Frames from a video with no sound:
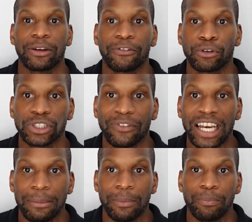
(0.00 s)
of force
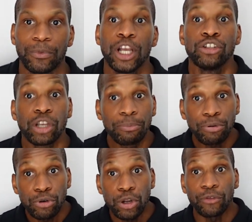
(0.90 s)
development. So
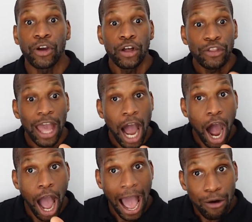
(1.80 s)

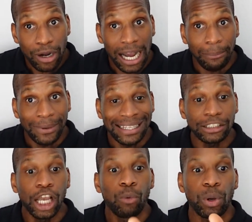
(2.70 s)
our outcome is
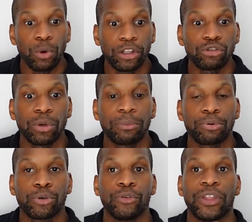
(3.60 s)
we want to
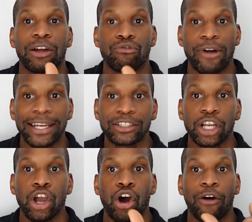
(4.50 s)
improve their rate
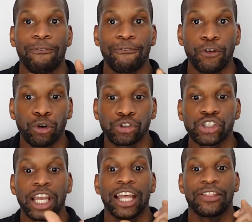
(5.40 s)
of force
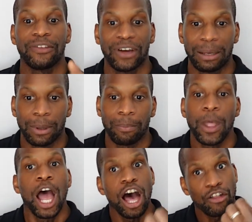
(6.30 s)
development.
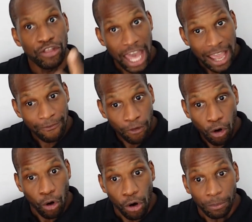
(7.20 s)

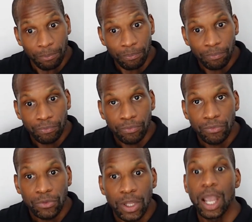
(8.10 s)
Therefore,
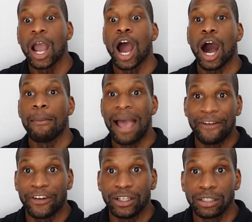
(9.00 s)
our
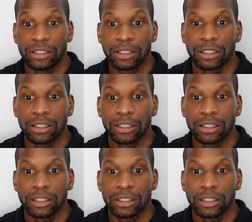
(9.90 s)
method